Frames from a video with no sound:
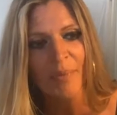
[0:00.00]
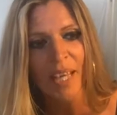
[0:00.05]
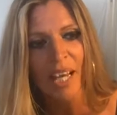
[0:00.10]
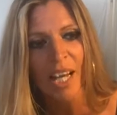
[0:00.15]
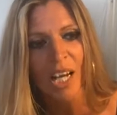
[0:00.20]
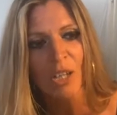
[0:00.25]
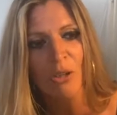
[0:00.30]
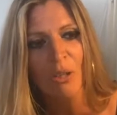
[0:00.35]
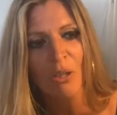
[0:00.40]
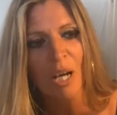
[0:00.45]

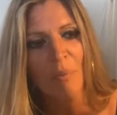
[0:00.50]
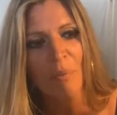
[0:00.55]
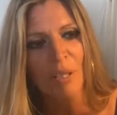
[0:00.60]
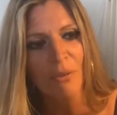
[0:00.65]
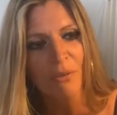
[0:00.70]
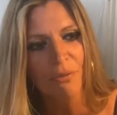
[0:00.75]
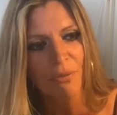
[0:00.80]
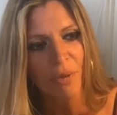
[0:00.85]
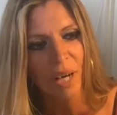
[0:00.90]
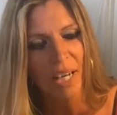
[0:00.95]
growing up
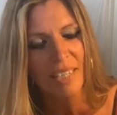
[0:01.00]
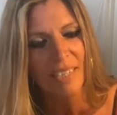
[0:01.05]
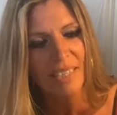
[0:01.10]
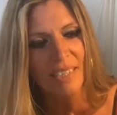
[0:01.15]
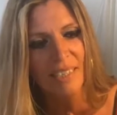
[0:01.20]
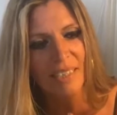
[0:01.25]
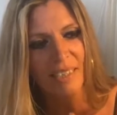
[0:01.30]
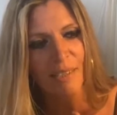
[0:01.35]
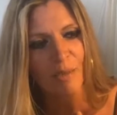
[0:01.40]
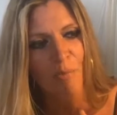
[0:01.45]
in France
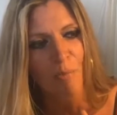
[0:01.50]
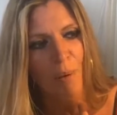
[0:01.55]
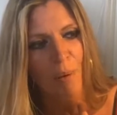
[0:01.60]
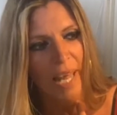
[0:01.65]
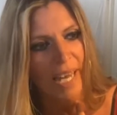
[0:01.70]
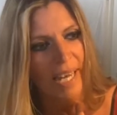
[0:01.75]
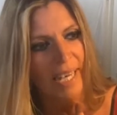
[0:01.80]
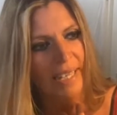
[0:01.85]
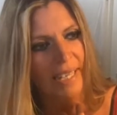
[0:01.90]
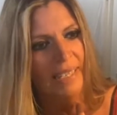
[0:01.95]
in this
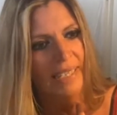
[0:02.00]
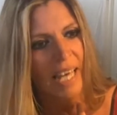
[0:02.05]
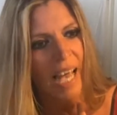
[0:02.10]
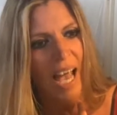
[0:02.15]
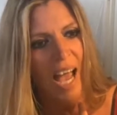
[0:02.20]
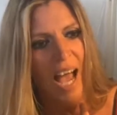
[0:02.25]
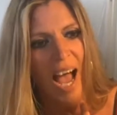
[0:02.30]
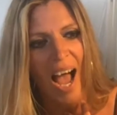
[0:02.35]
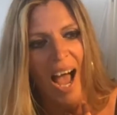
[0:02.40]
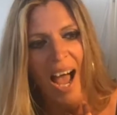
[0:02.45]
place,
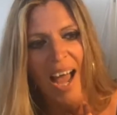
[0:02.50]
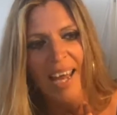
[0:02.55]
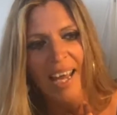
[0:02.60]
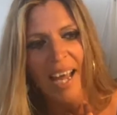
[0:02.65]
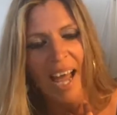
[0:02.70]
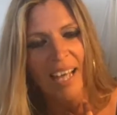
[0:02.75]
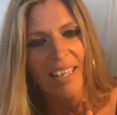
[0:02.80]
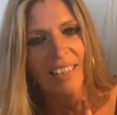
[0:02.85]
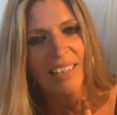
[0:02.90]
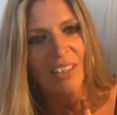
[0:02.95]
I
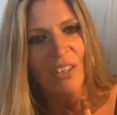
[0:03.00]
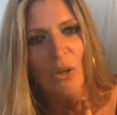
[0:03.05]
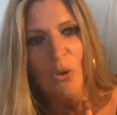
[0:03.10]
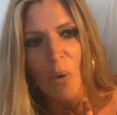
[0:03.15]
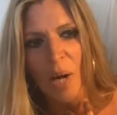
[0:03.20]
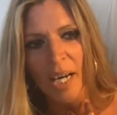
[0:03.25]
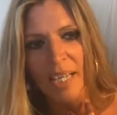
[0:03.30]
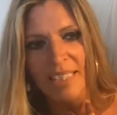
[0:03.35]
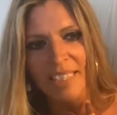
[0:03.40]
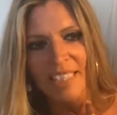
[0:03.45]
had
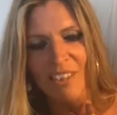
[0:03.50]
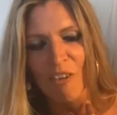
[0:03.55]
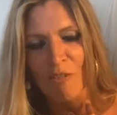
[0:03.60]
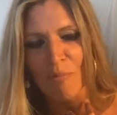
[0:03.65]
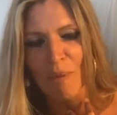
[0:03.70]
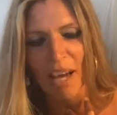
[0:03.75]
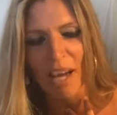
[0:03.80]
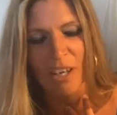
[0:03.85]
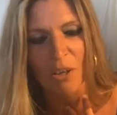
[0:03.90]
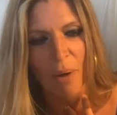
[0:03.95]
no ideas
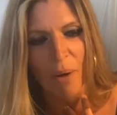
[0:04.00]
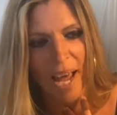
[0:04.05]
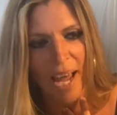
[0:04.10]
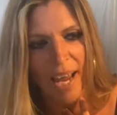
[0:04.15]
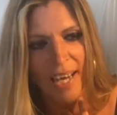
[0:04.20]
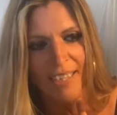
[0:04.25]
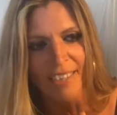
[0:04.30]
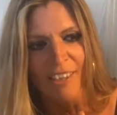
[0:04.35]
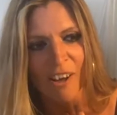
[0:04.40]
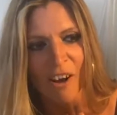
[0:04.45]
of my
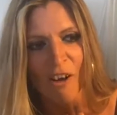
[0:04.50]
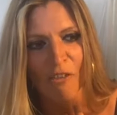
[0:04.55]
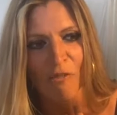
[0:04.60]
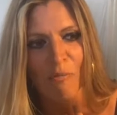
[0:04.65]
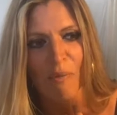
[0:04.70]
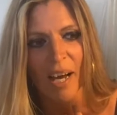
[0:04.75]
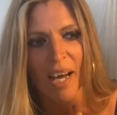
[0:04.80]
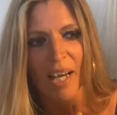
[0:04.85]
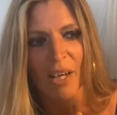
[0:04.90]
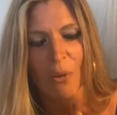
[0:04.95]
rights, of
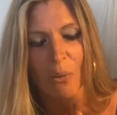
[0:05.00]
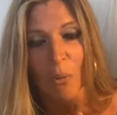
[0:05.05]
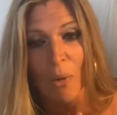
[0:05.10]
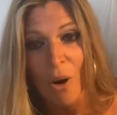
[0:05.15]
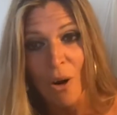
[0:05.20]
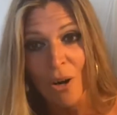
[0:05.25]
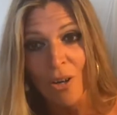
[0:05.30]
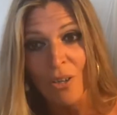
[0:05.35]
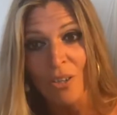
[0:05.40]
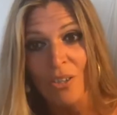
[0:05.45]
my
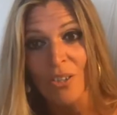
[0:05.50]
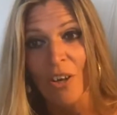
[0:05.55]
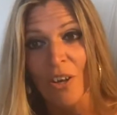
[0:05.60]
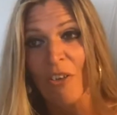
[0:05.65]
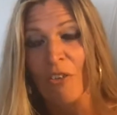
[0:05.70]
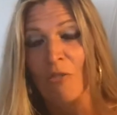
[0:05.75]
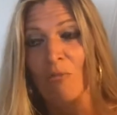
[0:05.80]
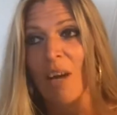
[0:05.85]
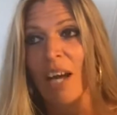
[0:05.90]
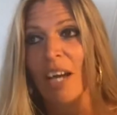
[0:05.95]
words,
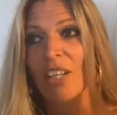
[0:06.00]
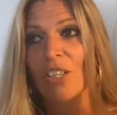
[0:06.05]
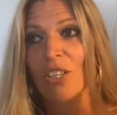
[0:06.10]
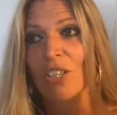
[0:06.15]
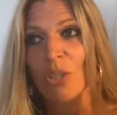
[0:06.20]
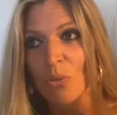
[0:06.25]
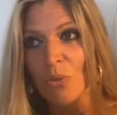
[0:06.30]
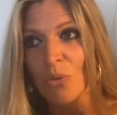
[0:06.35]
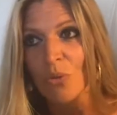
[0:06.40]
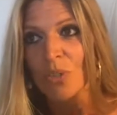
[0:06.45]
of my
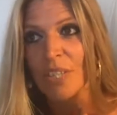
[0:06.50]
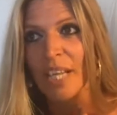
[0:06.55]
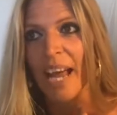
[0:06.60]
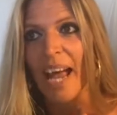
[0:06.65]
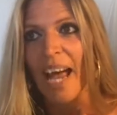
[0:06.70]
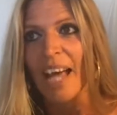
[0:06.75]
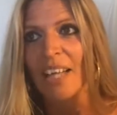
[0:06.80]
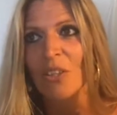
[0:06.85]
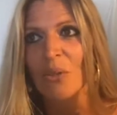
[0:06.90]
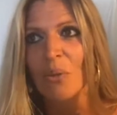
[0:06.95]
truth. I
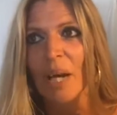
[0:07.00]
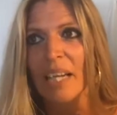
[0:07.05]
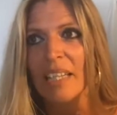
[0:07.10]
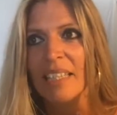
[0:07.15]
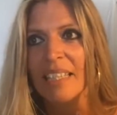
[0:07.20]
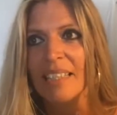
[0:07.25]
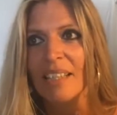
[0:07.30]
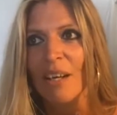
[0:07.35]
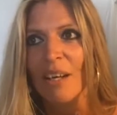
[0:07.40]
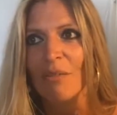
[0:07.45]
had no
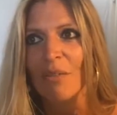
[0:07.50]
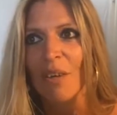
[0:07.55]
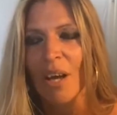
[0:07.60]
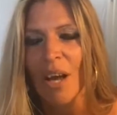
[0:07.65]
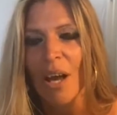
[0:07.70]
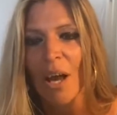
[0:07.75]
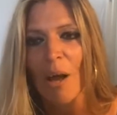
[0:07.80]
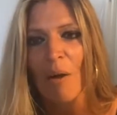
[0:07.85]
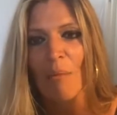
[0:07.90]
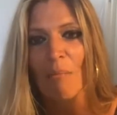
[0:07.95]
ideas of
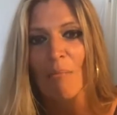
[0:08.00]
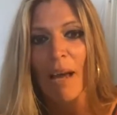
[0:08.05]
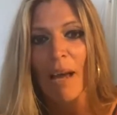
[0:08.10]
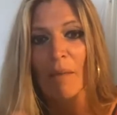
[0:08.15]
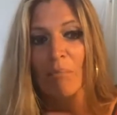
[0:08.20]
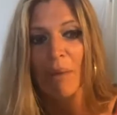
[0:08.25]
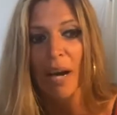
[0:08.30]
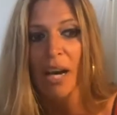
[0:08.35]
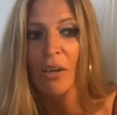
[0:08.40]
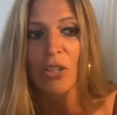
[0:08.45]
my
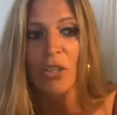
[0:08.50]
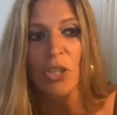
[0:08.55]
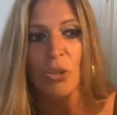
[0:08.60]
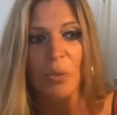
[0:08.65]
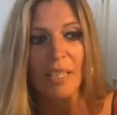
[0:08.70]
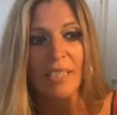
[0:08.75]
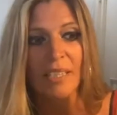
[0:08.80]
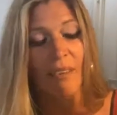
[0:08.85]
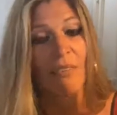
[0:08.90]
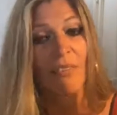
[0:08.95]

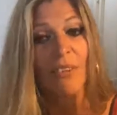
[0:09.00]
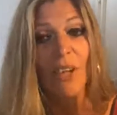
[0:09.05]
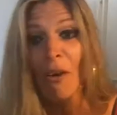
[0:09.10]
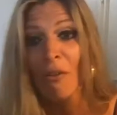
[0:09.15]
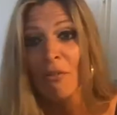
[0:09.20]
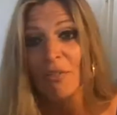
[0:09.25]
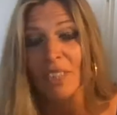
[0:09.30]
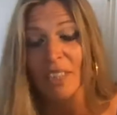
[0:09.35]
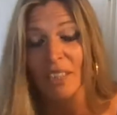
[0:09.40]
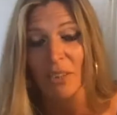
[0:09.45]
boundaries, of
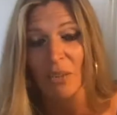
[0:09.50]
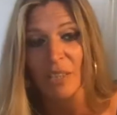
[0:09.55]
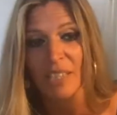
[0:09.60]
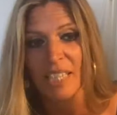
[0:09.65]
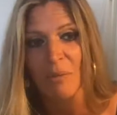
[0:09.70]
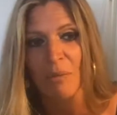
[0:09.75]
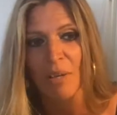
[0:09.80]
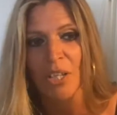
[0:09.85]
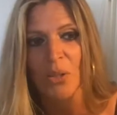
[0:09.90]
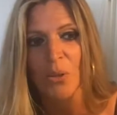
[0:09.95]
nothing. You
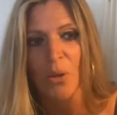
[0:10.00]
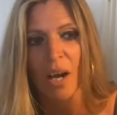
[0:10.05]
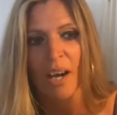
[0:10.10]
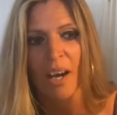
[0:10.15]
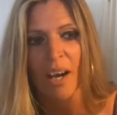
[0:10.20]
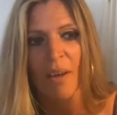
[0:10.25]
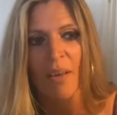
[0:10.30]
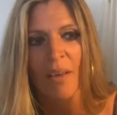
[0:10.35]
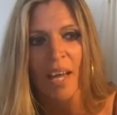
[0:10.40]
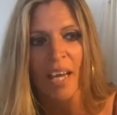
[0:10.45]
see, when you
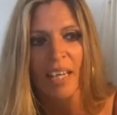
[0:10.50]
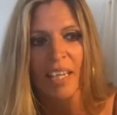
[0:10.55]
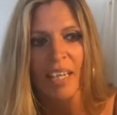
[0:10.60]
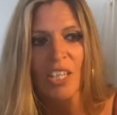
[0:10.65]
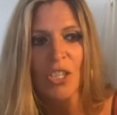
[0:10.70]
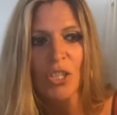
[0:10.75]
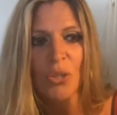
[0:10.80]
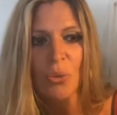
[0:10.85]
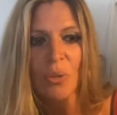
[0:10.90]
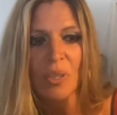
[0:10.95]
are
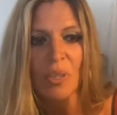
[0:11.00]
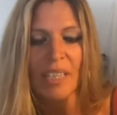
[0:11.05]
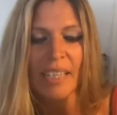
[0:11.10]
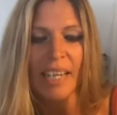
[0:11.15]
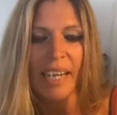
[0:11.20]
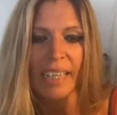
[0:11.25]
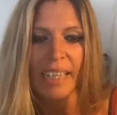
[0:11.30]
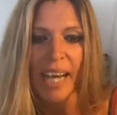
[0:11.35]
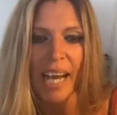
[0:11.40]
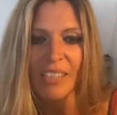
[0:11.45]
intruded
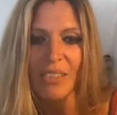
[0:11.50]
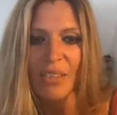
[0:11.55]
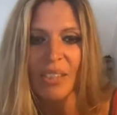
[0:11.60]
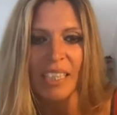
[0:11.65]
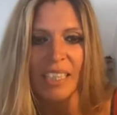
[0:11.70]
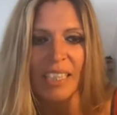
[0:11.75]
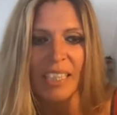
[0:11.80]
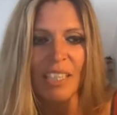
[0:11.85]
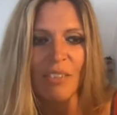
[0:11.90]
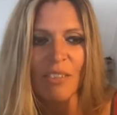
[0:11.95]
like as a
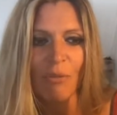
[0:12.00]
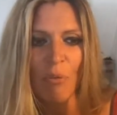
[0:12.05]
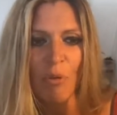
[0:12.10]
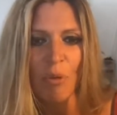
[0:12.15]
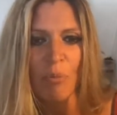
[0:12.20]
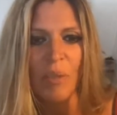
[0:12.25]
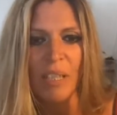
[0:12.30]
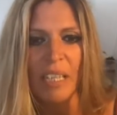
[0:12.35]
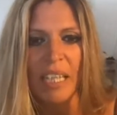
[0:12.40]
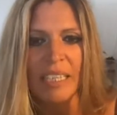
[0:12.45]
kid from
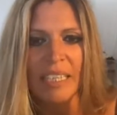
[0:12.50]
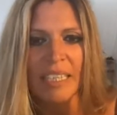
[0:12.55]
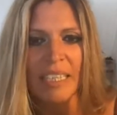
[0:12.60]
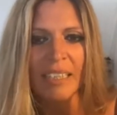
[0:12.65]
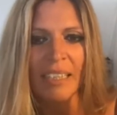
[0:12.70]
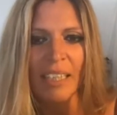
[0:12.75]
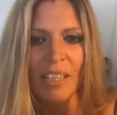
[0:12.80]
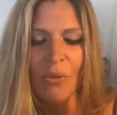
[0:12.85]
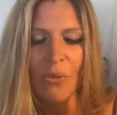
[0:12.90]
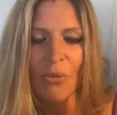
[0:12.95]
the
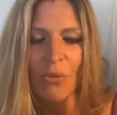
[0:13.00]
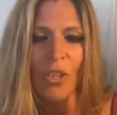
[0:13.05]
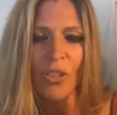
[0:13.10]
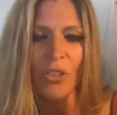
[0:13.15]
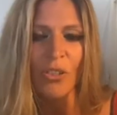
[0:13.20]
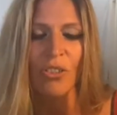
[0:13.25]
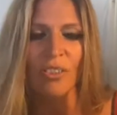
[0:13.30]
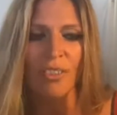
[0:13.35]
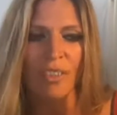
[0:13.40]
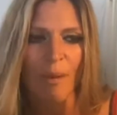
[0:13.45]
beginning, you
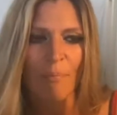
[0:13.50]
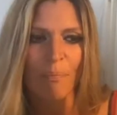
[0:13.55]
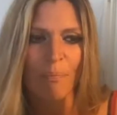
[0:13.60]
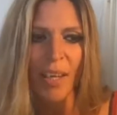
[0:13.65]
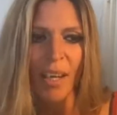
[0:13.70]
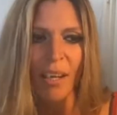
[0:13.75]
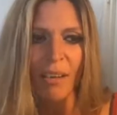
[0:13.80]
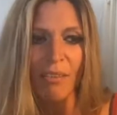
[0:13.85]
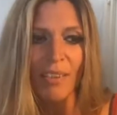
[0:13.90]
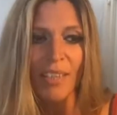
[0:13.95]
just
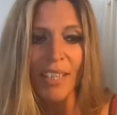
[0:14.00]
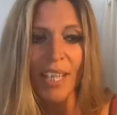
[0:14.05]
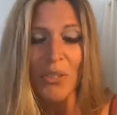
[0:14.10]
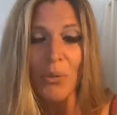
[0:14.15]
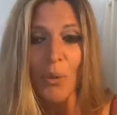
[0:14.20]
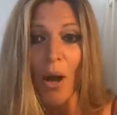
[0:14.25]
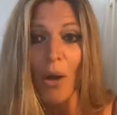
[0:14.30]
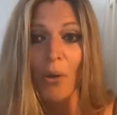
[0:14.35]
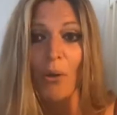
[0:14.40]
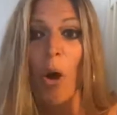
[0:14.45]
think that
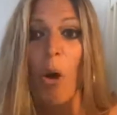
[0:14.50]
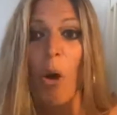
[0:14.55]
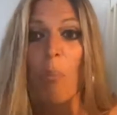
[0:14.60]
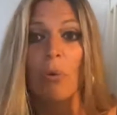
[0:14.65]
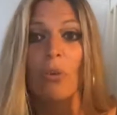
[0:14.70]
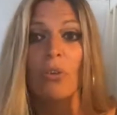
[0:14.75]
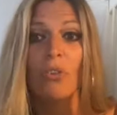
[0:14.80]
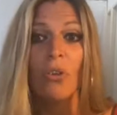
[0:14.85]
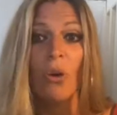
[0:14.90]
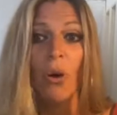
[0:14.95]
you are an
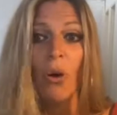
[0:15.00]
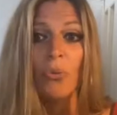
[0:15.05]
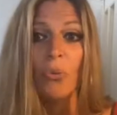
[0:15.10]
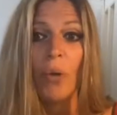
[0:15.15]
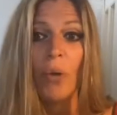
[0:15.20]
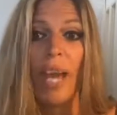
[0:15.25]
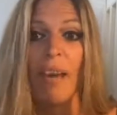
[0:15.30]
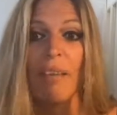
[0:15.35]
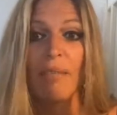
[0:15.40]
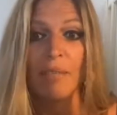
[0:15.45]
open door to
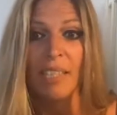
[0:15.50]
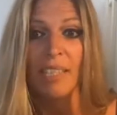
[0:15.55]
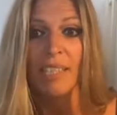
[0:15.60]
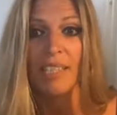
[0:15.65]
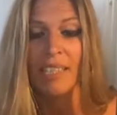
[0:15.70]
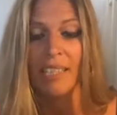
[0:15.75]
everything.